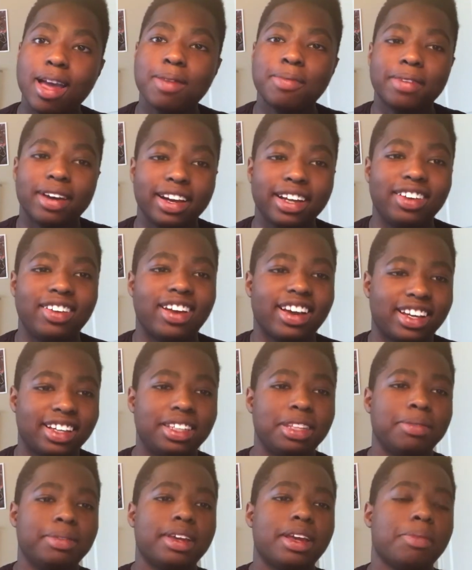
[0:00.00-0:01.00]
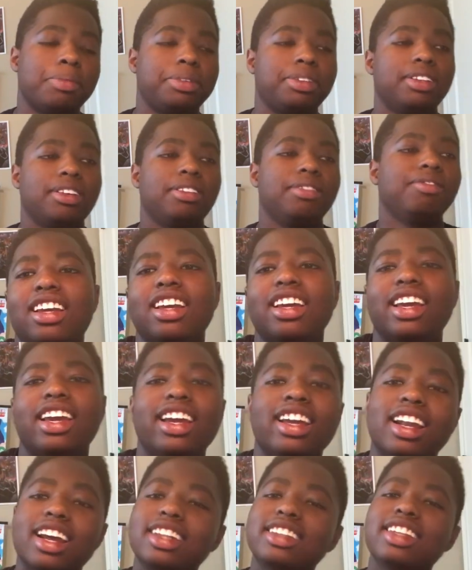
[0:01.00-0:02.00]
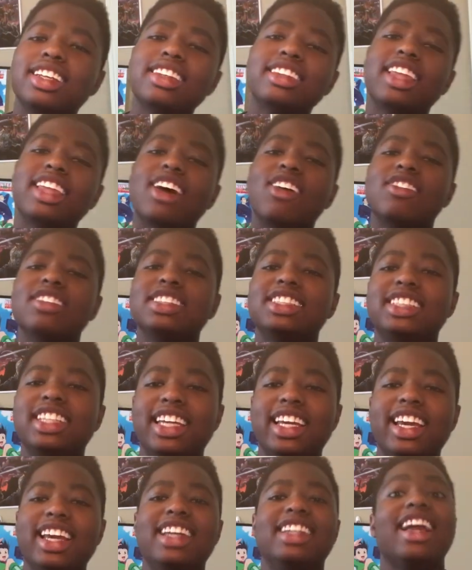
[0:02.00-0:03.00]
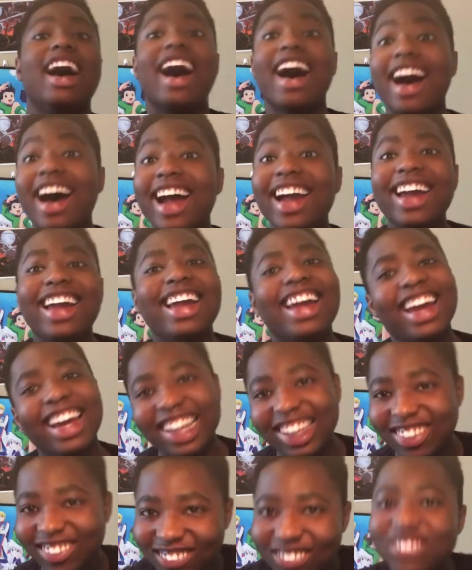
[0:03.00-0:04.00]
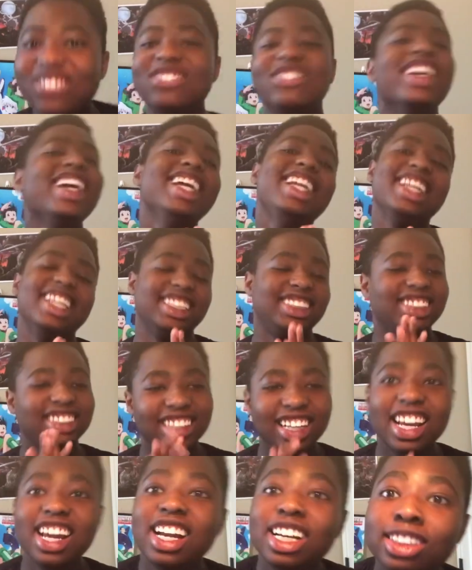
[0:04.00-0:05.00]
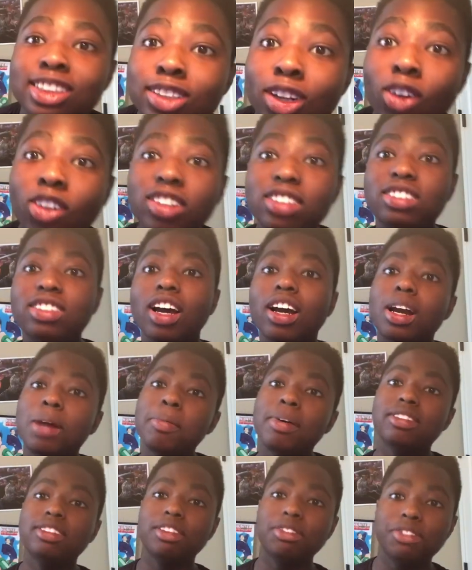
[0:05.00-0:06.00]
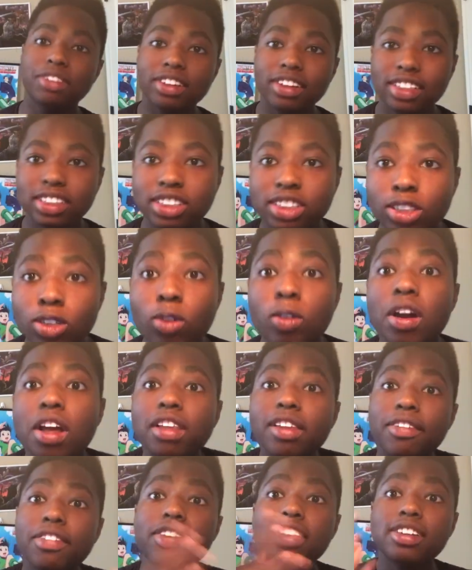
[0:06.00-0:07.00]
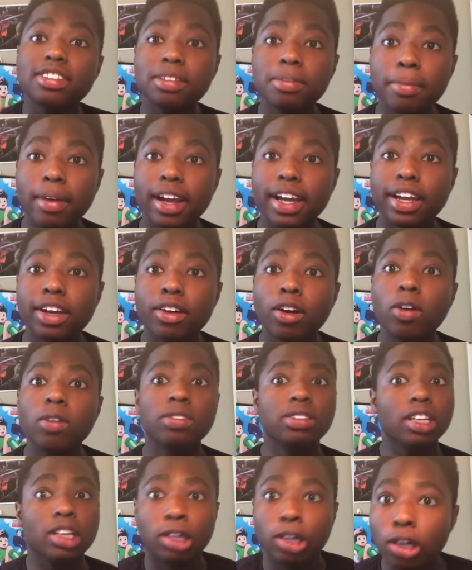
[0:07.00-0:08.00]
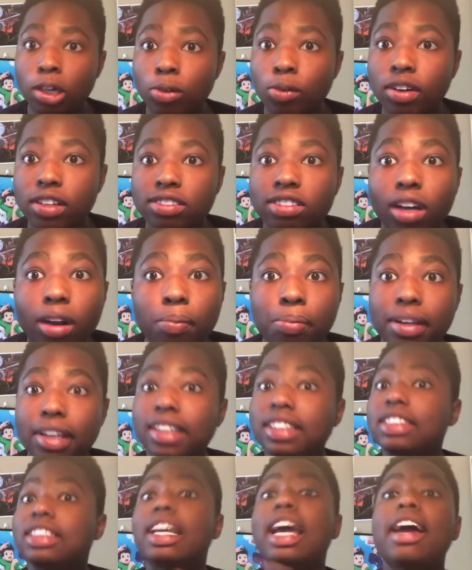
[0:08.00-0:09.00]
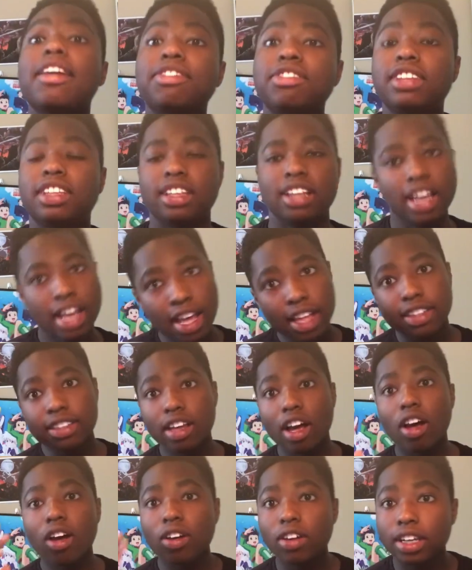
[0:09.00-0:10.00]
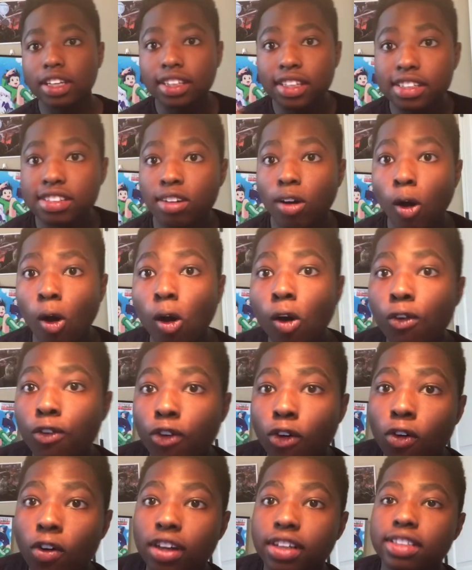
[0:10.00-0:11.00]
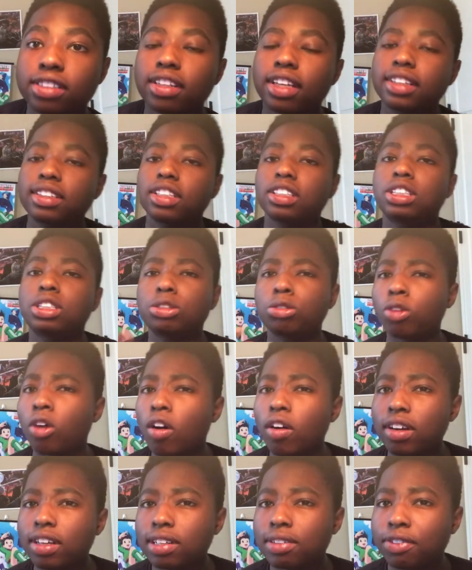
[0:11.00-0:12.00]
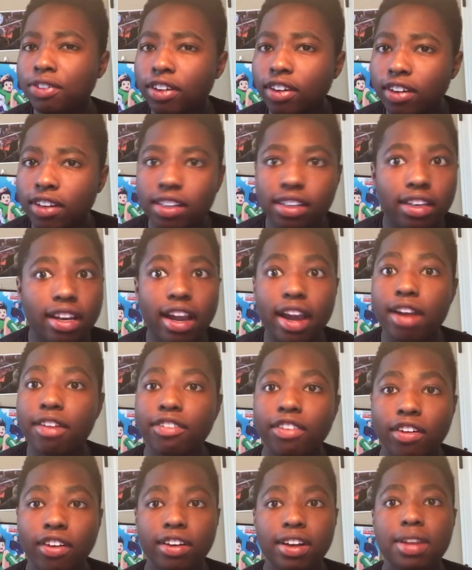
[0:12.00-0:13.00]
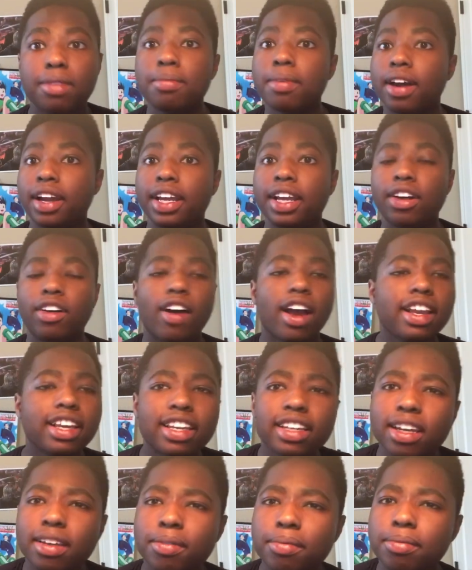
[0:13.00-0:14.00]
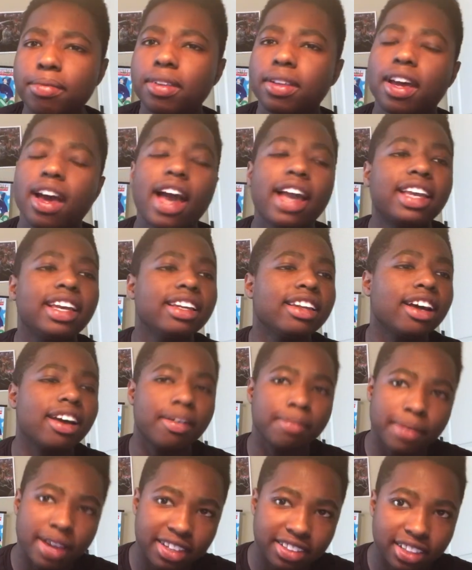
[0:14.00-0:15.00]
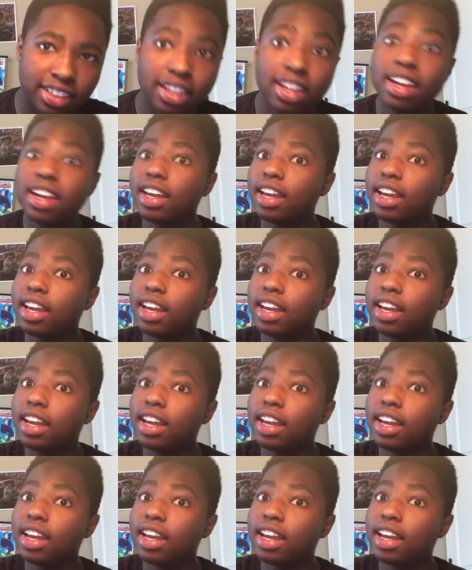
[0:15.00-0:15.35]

My Hero Academia episode. And I thought that was the end. I ain't finished. So let's talk about the villains too. The villains in My Hero, the good ones, are being shafted. Not only this, All for One is the strongest villain ever in My Hero. I cannot imagine